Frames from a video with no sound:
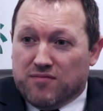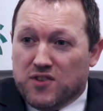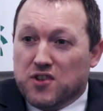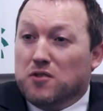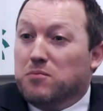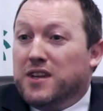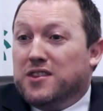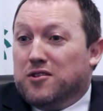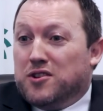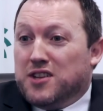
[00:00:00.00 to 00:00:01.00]
to complete
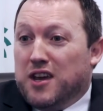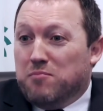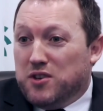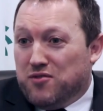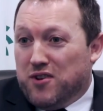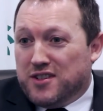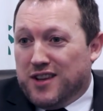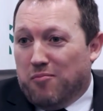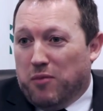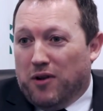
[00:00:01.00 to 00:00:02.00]
their assignments, for
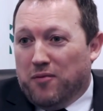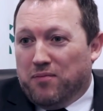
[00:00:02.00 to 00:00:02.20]
example.